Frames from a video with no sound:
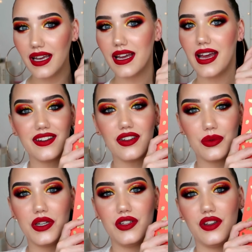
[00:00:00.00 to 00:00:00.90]
This is
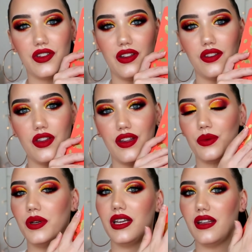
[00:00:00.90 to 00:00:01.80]
what it looks like. So this
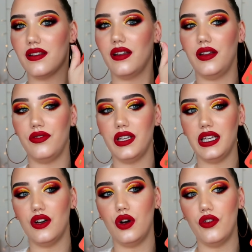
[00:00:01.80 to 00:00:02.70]
one is a
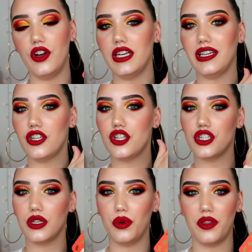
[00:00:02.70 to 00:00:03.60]
lovely orange